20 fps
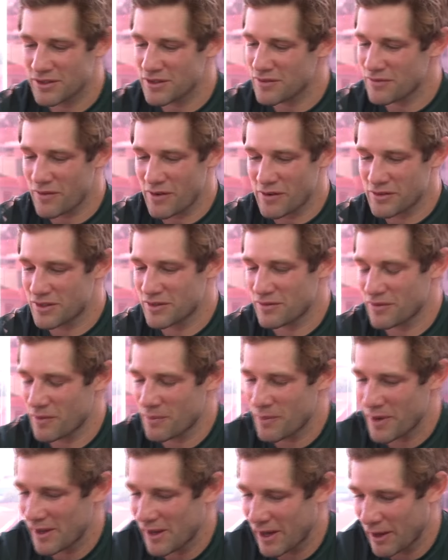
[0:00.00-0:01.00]
just for
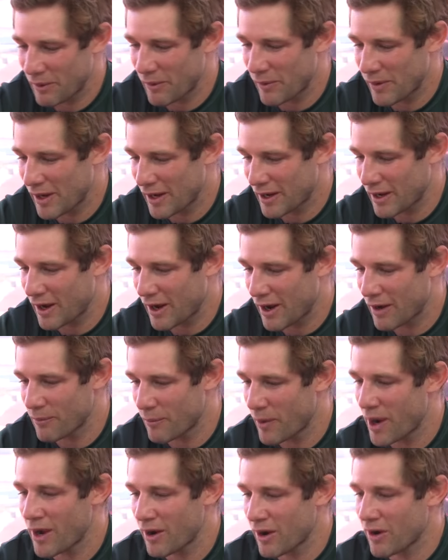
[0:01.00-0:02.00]
me,
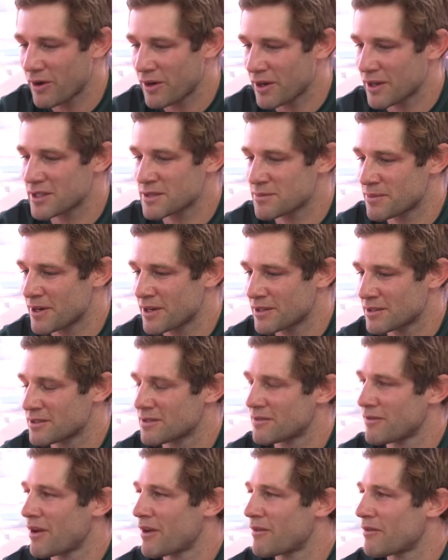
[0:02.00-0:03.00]
my only experience
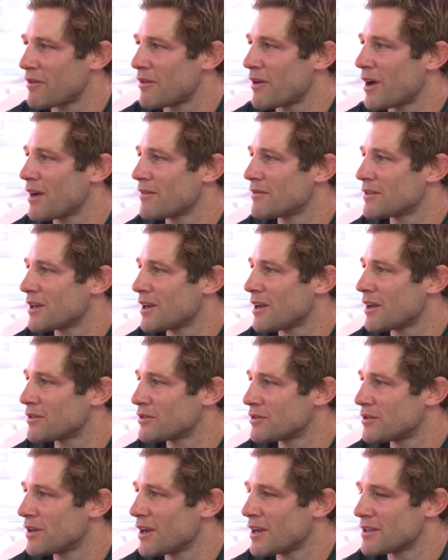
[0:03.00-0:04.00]
is I've arrived here
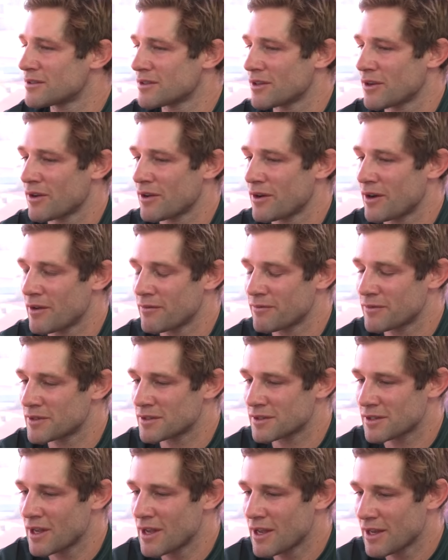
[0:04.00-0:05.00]
2 days ago, and I've
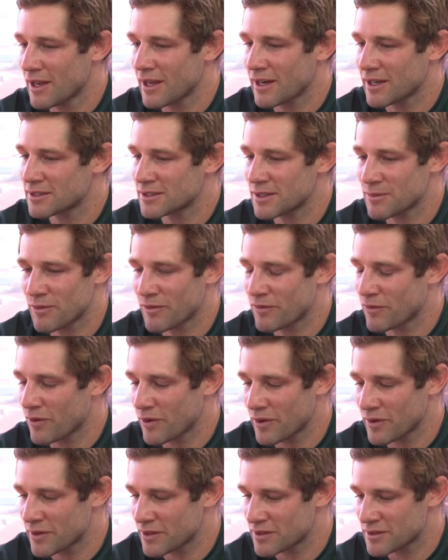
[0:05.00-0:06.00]
just, like I said
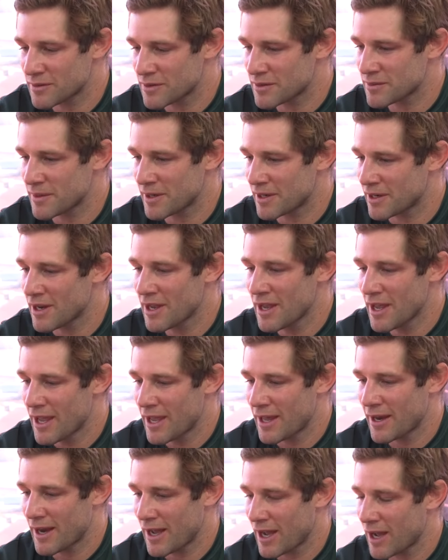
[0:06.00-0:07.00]
before, there's just been
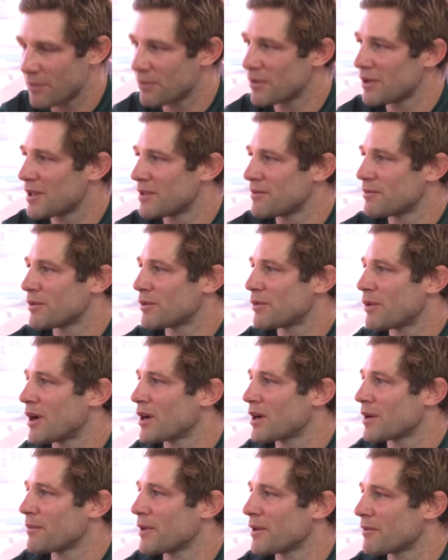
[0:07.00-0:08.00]
an unbelievable
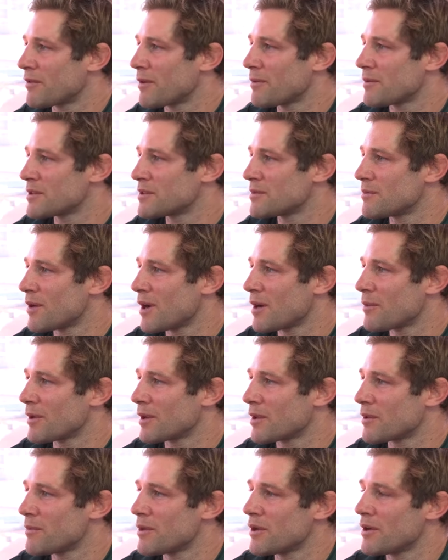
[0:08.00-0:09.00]
welcoming from the Zimbabwe
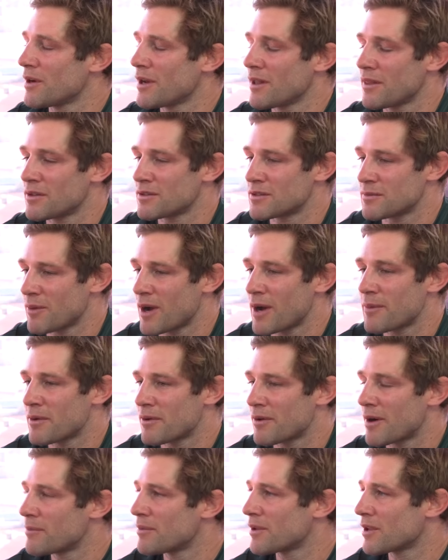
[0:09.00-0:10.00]
community and the Zimbabwe
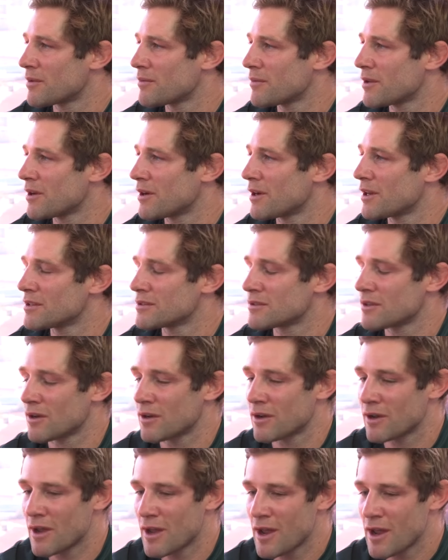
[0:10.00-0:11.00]
rugby community.
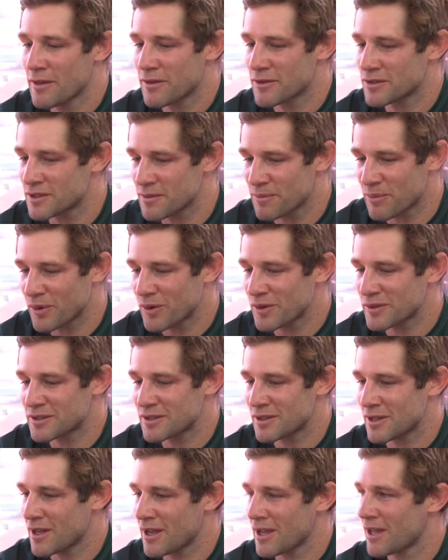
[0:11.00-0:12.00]
So the support's
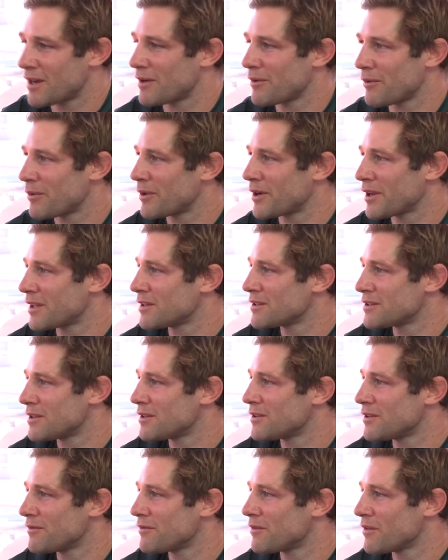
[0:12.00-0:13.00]
there, and I want to
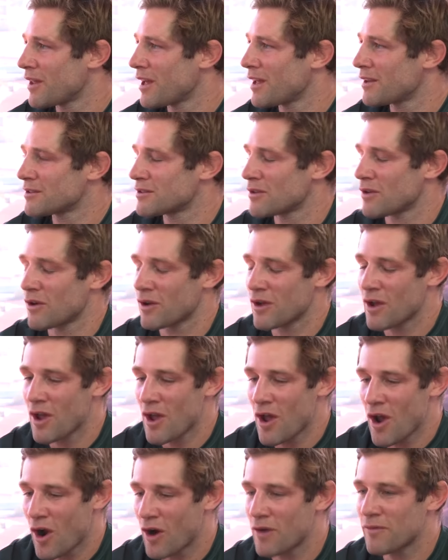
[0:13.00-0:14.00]
continue for that. So
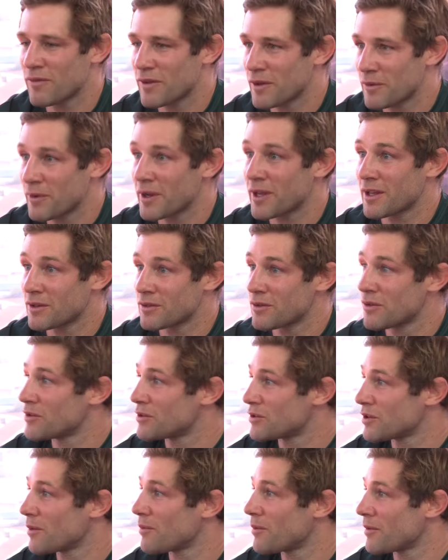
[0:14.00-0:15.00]
hopefully we can do the
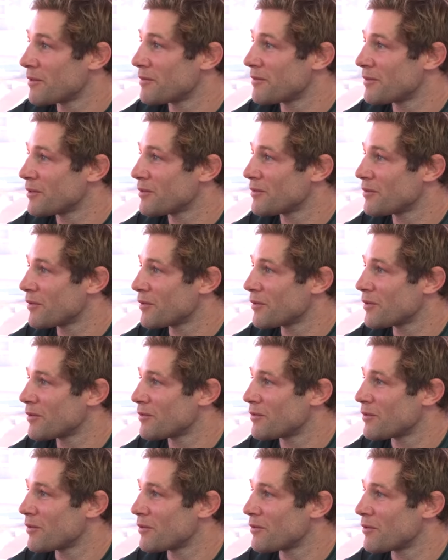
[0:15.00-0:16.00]
job on the field for
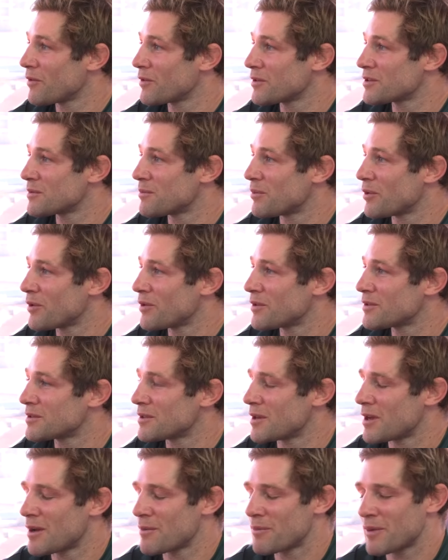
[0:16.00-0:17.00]
the supporters
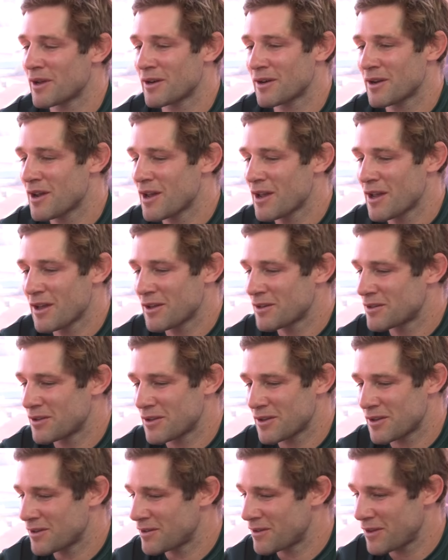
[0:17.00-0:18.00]
now. But
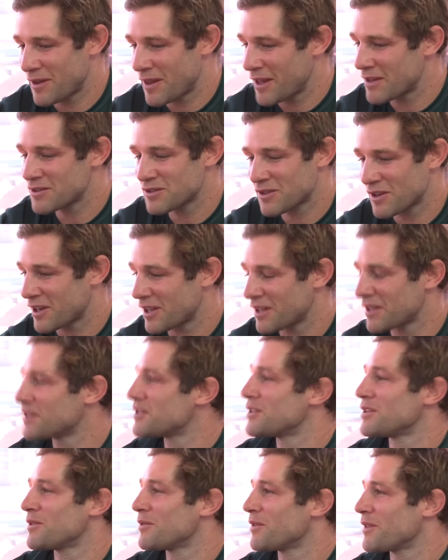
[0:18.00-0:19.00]
they just got to
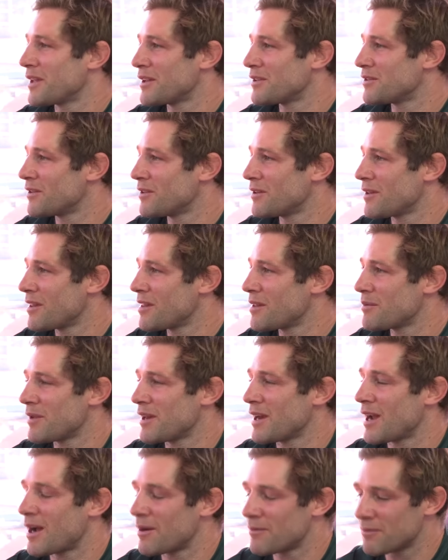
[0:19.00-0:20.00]
continue what they're doing there. They've
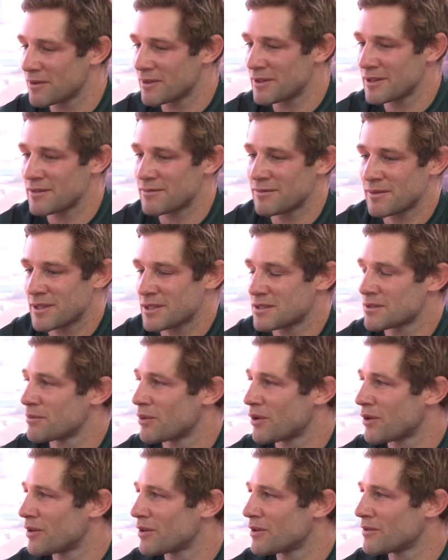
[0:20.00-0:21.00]
been unbelievably
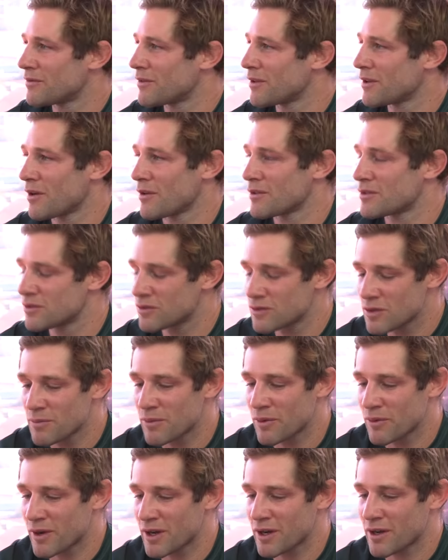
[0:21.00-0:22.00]
supportive, you know,
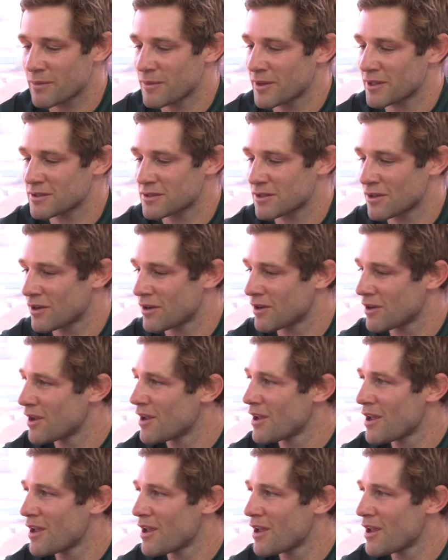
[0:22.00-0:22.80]
super welcoming. So